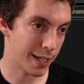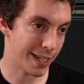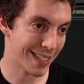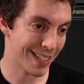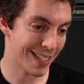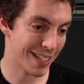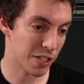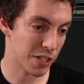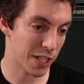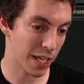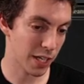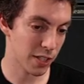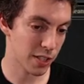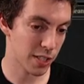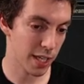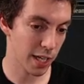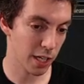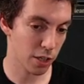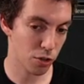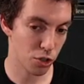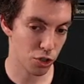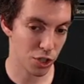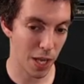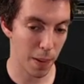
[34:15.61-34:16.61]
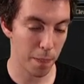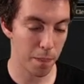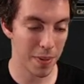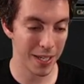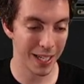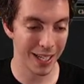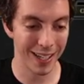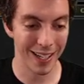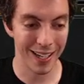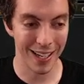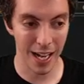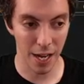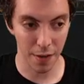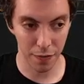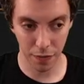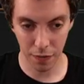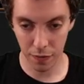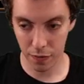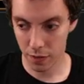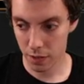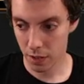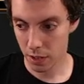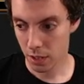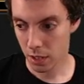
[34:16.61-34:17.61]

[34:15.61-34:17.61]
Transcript: a six six, just not big enough.